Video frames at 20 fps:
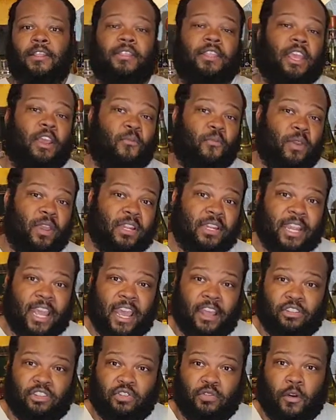then went
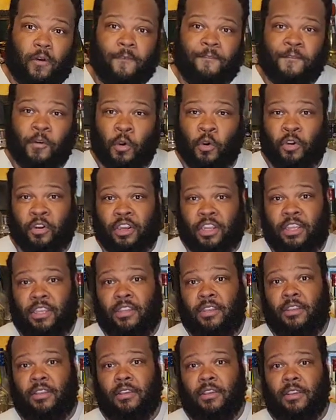down to a
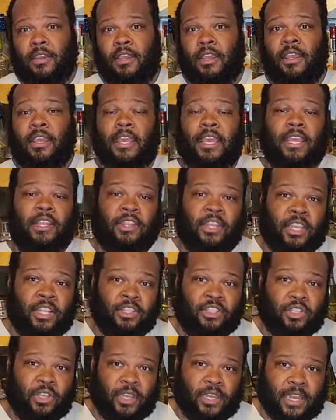40, and
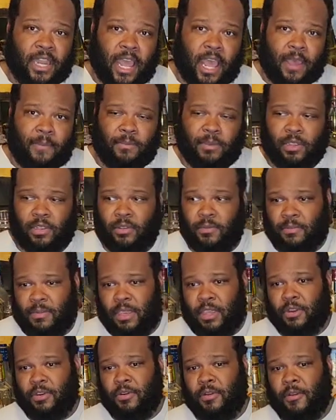then to a
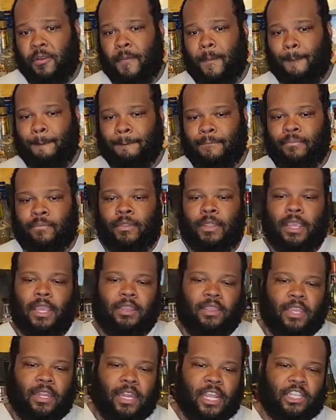9mm.
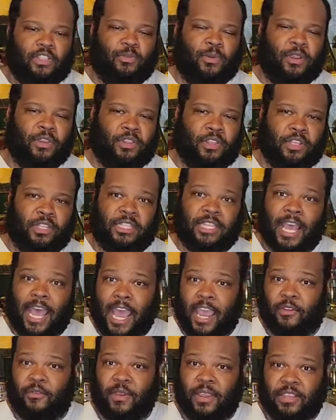And then that's where the
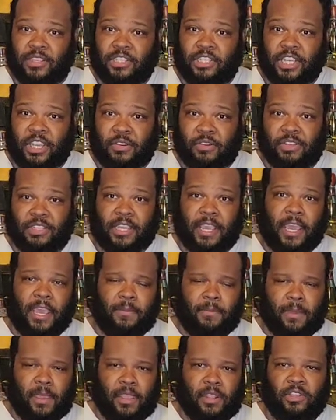Tyrant series
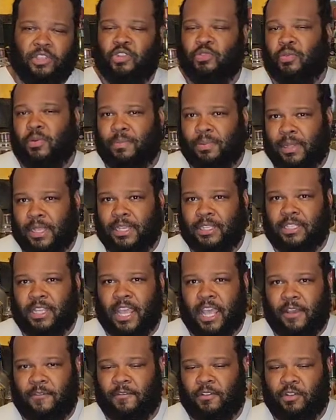came in to replace
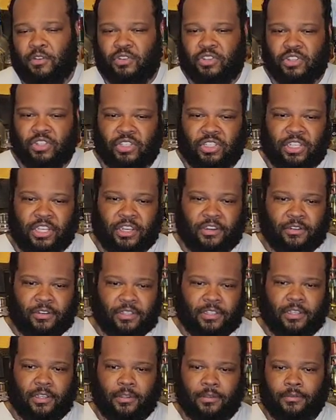the Evolution
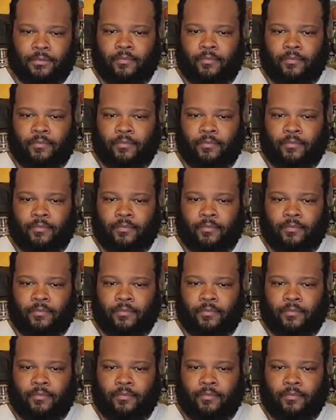series.